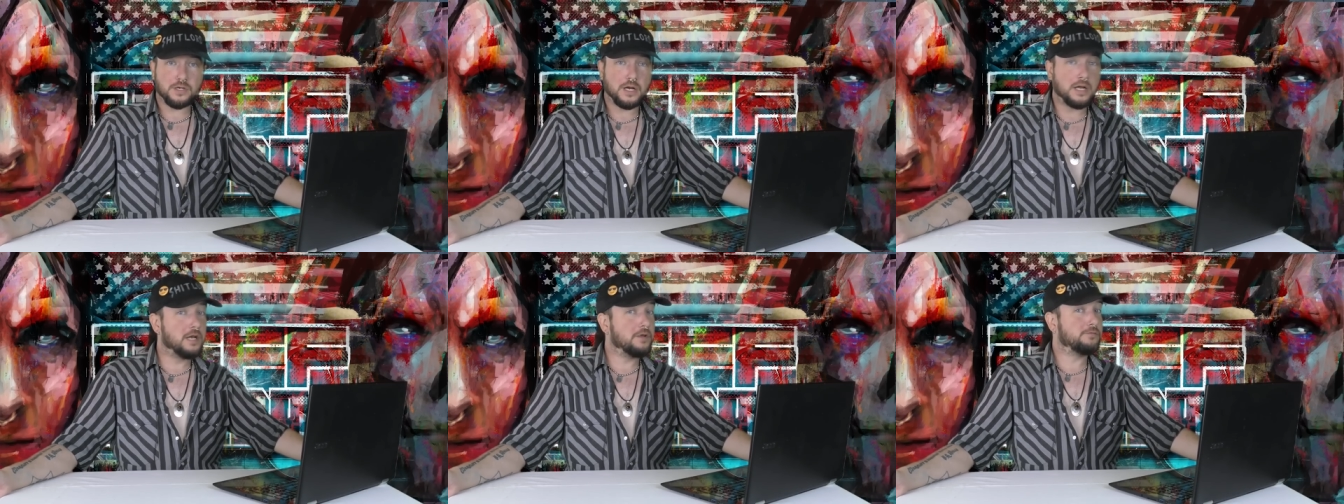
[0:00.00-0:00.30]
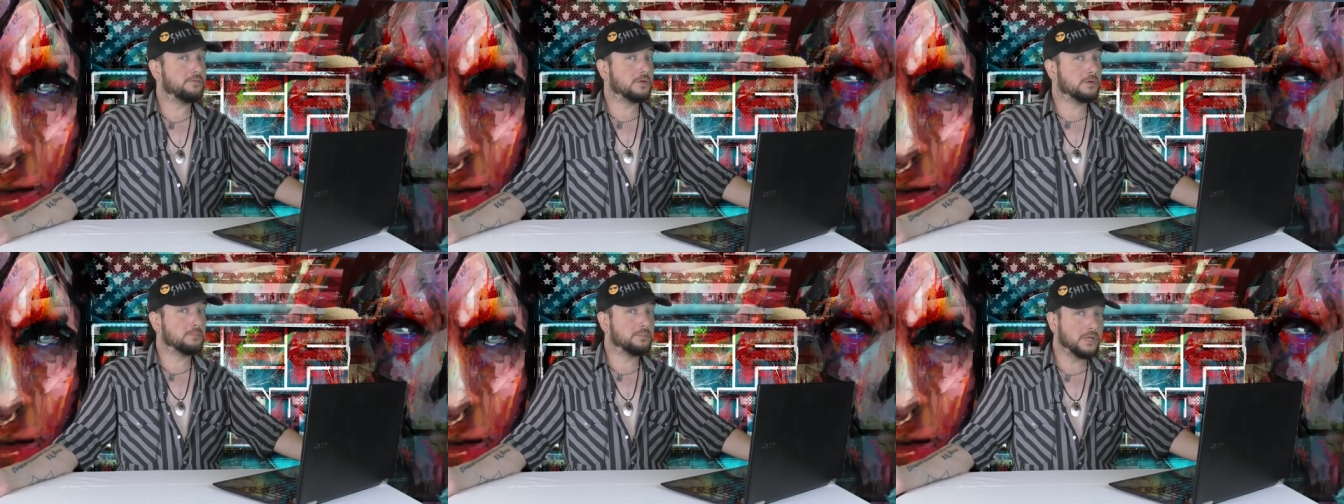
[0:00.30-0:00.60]
And
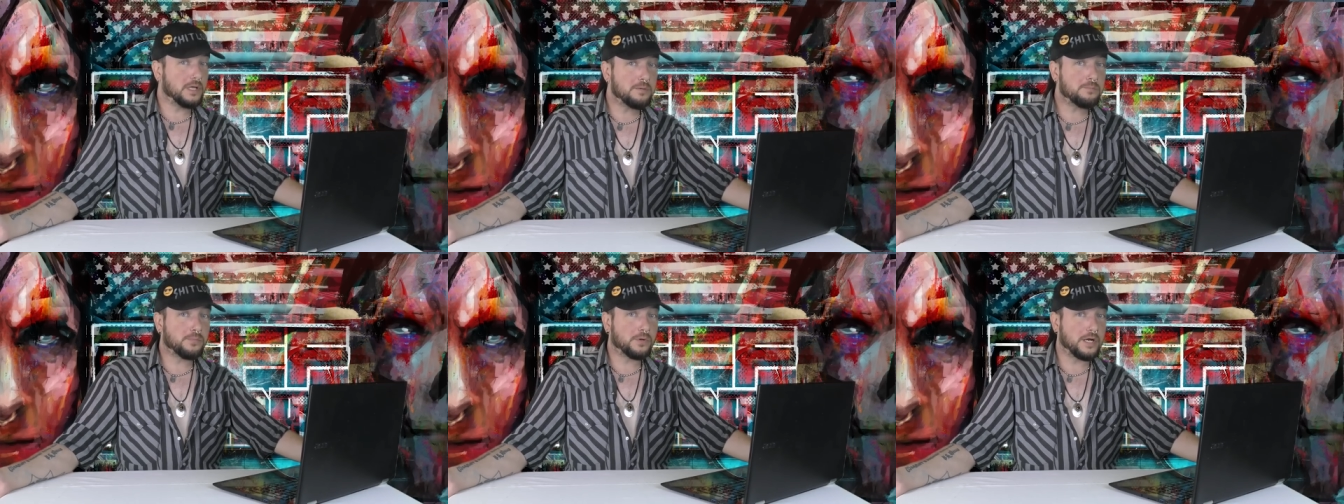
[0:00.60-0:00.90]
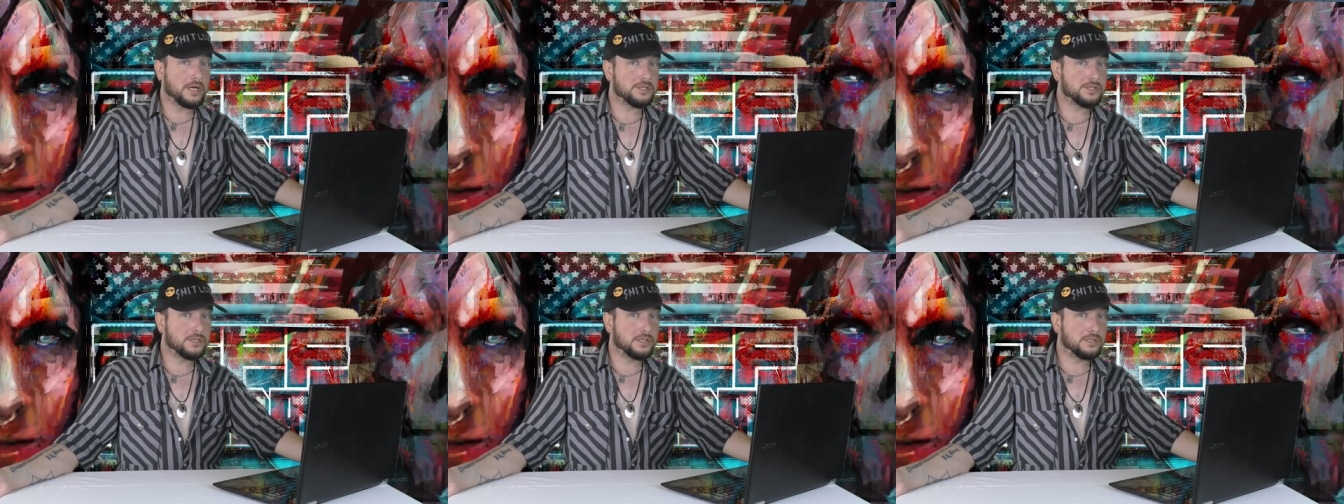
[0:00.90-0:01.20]
if your blood
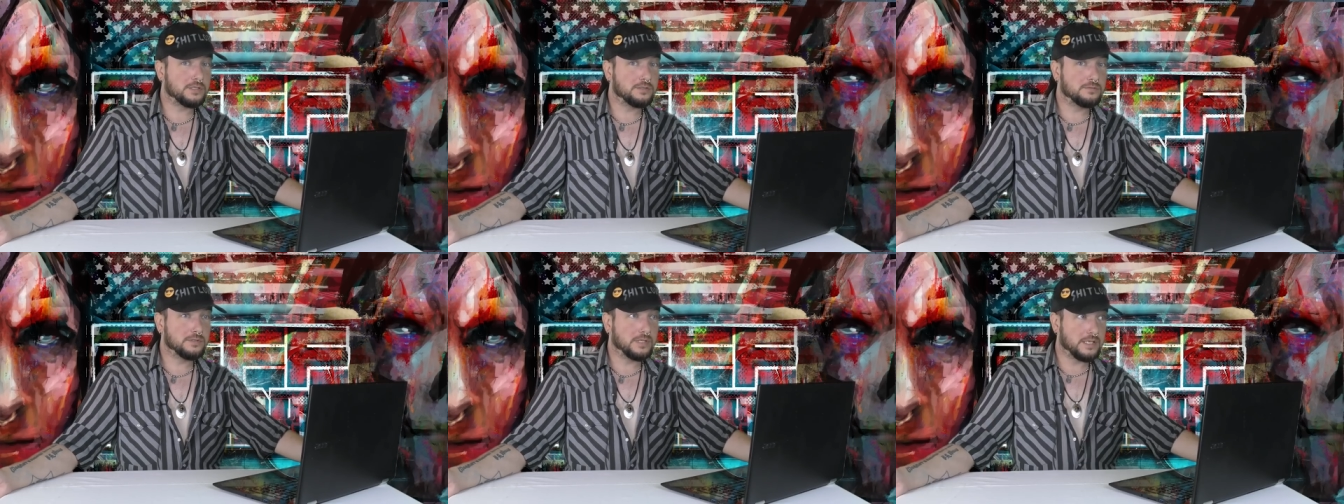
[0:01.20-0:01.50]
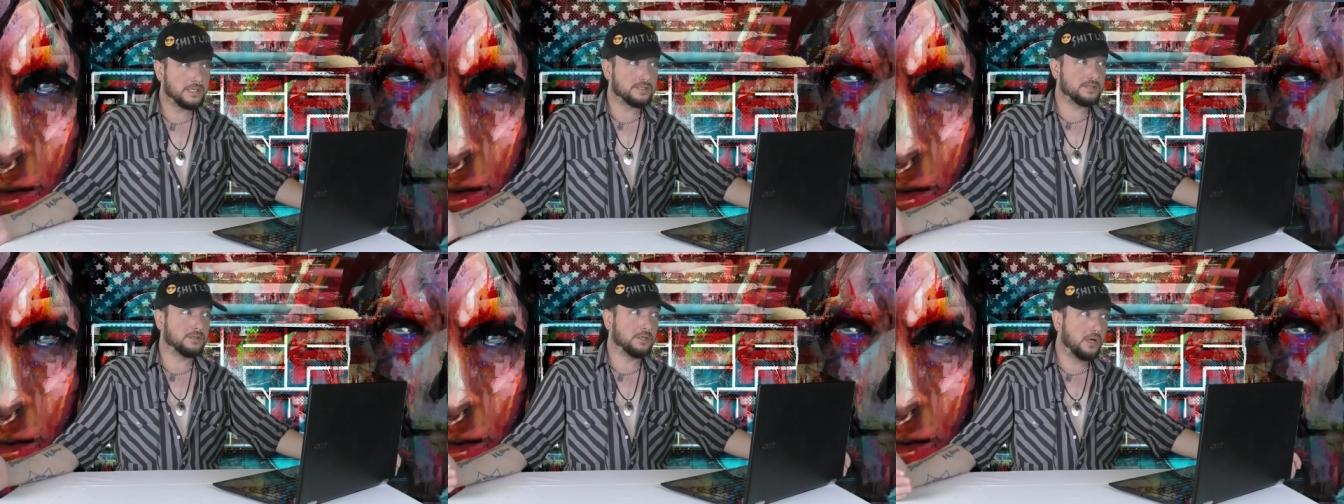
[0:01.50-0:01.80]
pressure
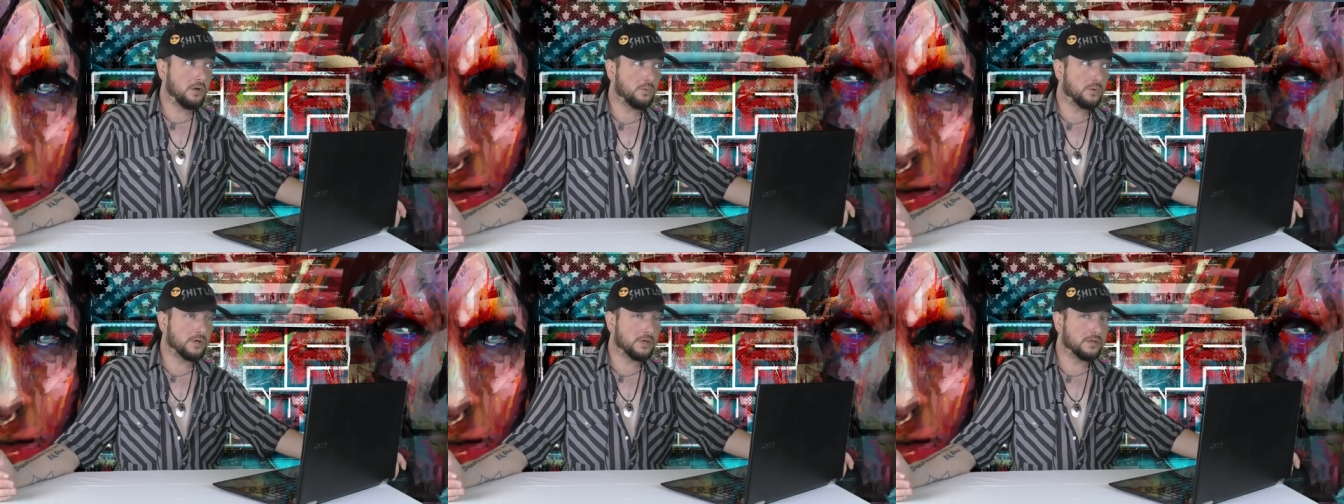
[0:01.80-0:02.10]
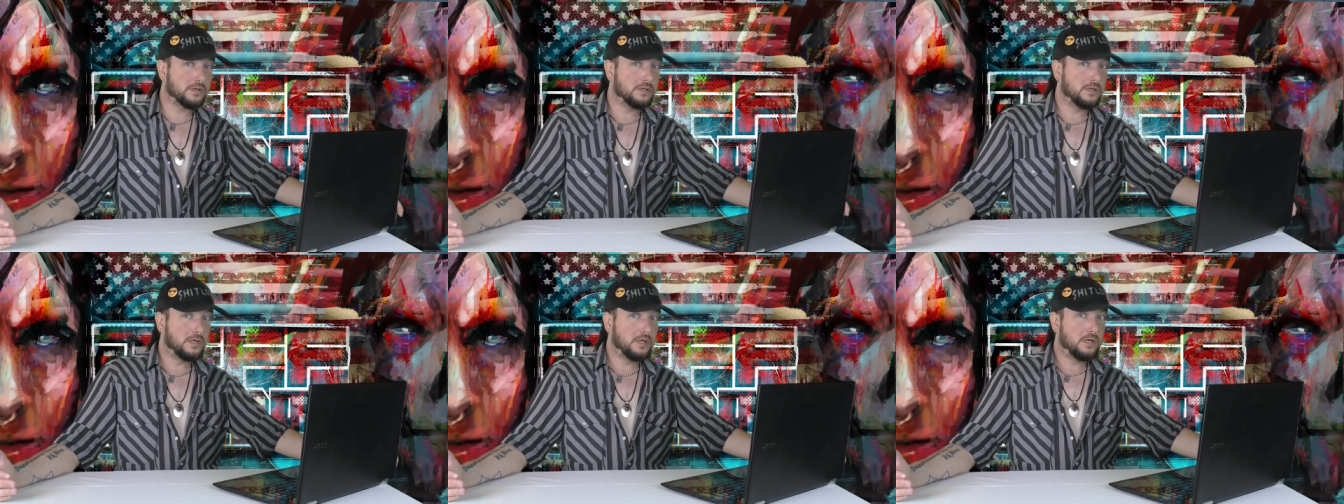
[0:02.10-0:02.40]
is
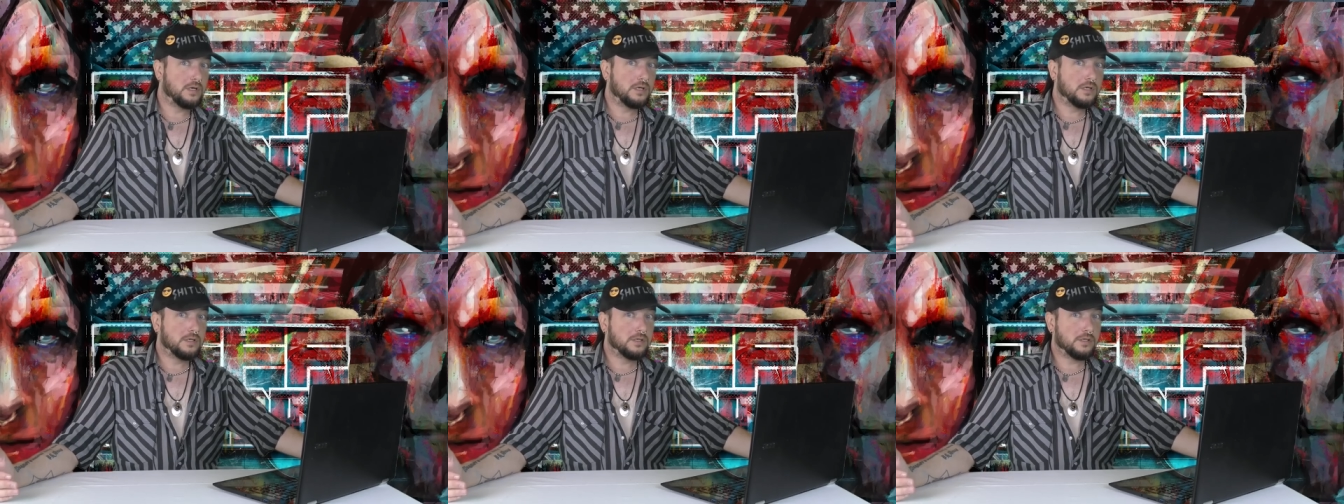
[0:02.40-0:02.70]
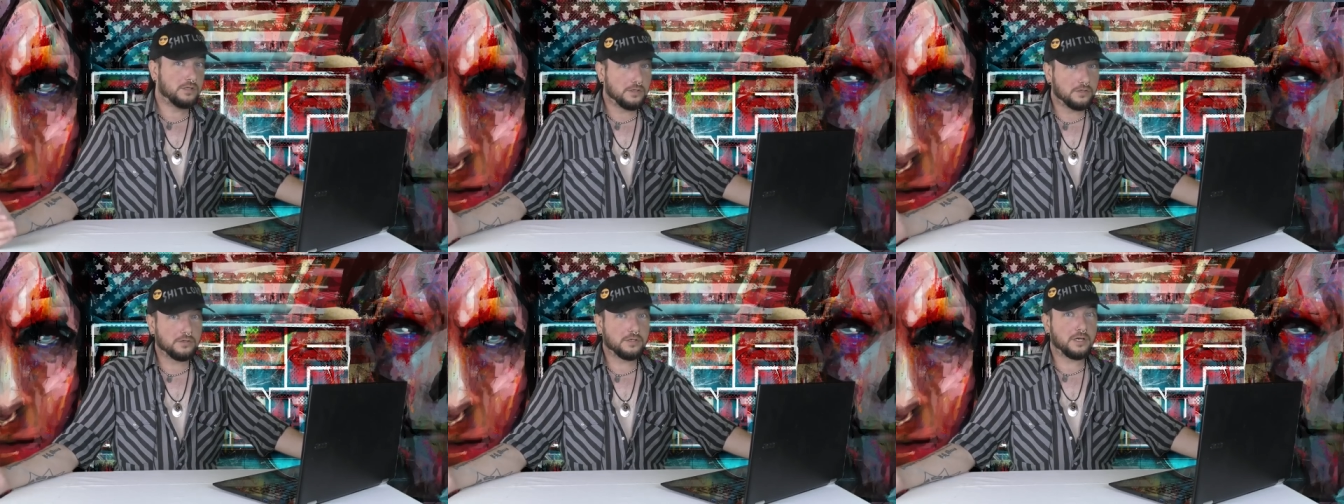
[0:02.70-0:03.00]
lowered,
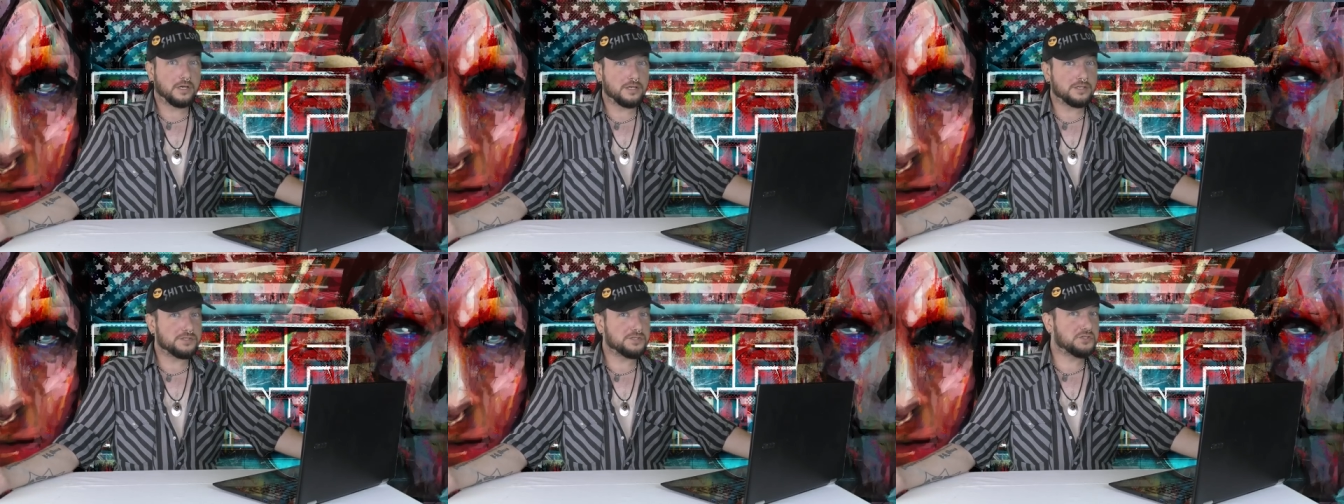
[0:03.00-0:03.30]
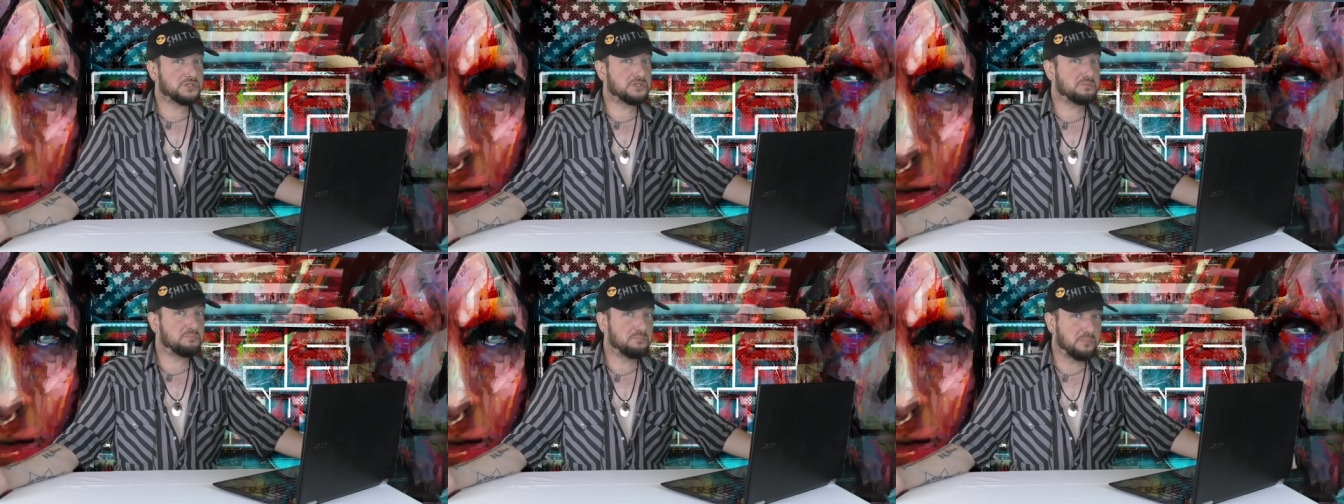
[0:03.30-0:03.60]
you're going to
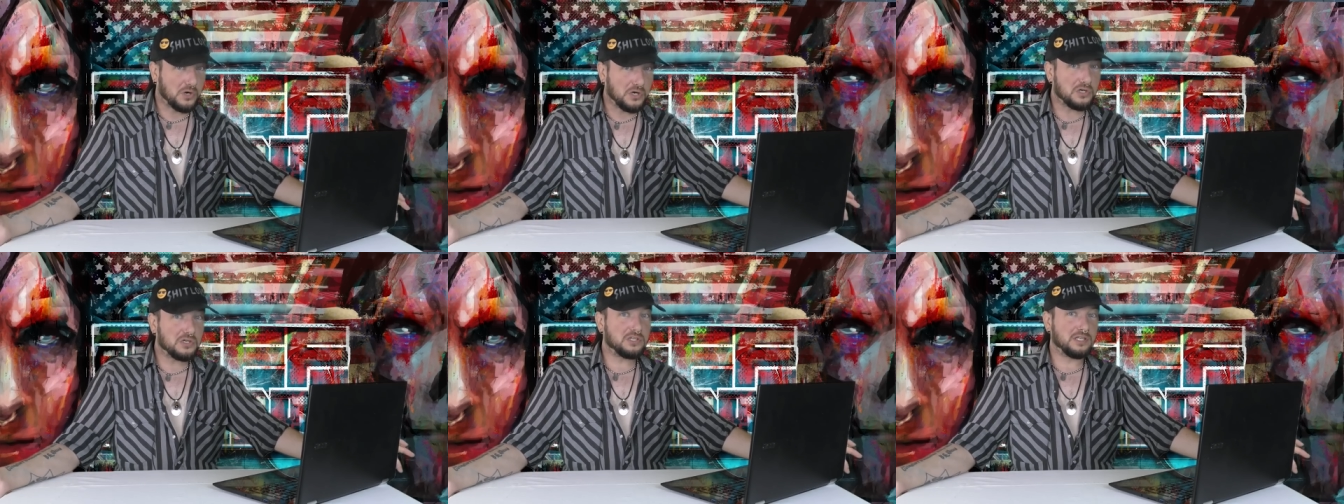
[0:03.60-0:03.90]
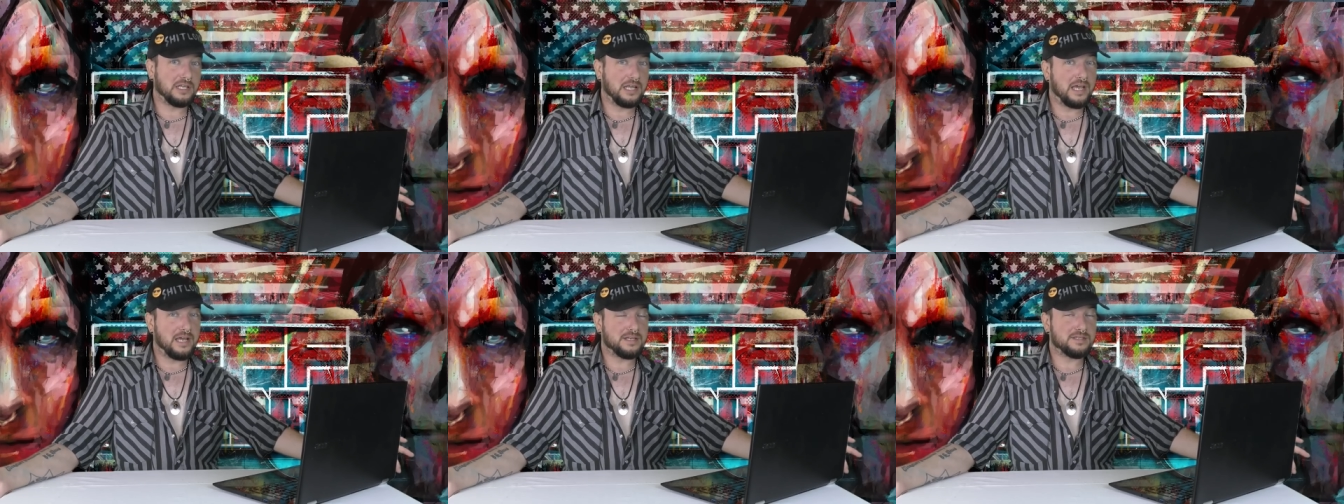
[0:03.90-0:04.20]
spurt
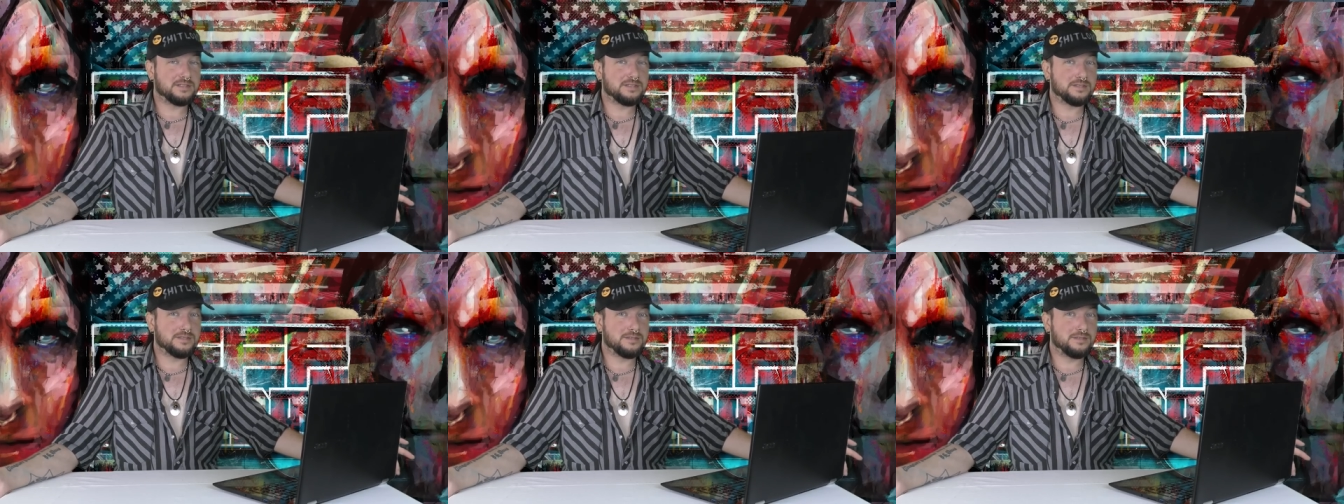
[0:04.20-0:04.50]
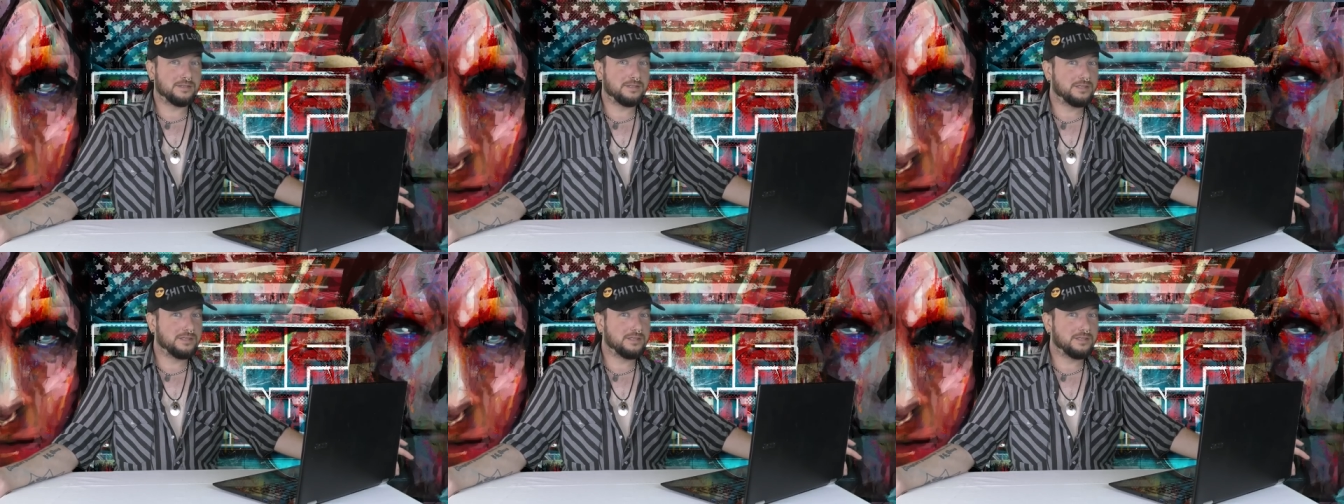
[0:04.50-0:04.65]
less.